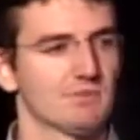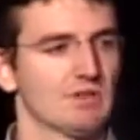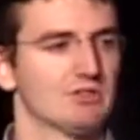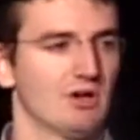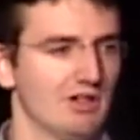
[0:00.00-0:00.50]

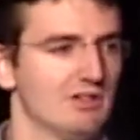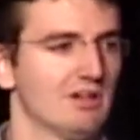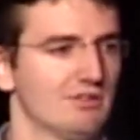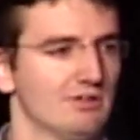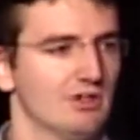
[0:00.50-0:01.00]
they're starting to
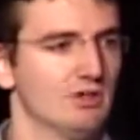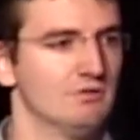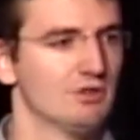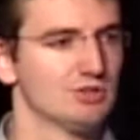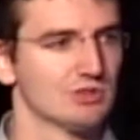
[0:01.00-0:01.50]
test their
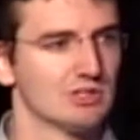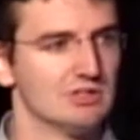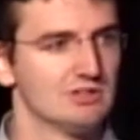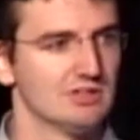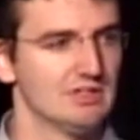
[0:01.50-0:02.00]
own virtual
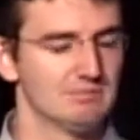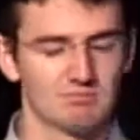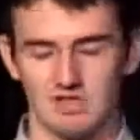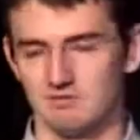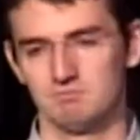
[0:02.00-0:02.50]
currency
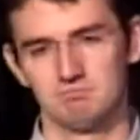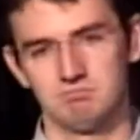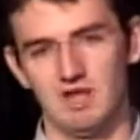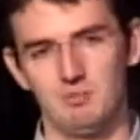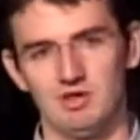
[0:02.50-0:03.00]
kind
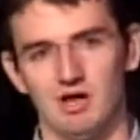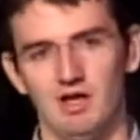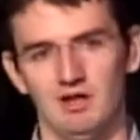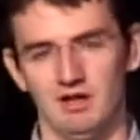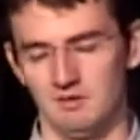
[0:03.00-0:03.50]
of
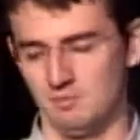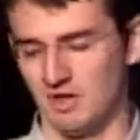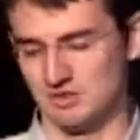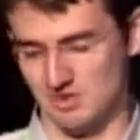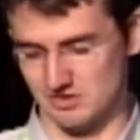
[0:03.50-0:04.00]
API, and
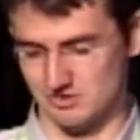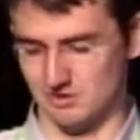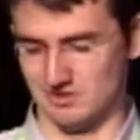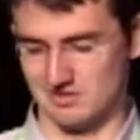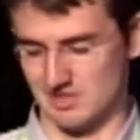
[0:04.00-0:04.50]
MySpace is
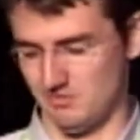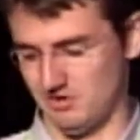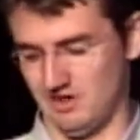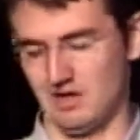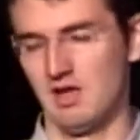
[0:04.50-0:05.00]
doing the same
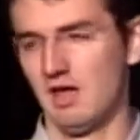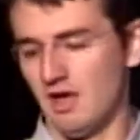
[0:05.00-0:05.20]
thing.